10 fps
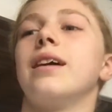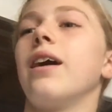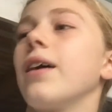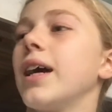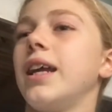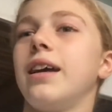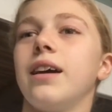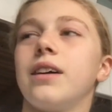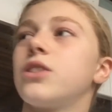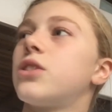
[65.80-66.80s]
Alrighty,
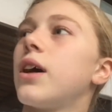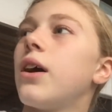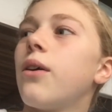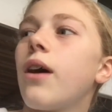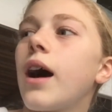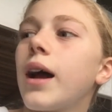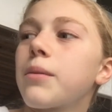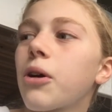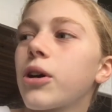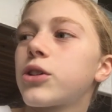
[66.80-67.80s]
so I'm
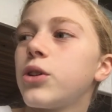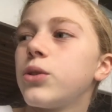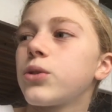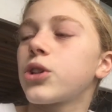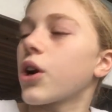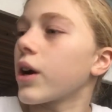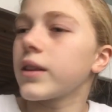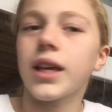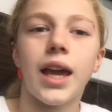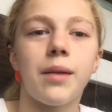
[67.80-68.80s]
going to turn
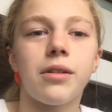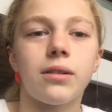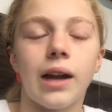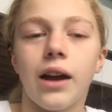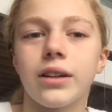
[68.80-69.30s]
the camera around.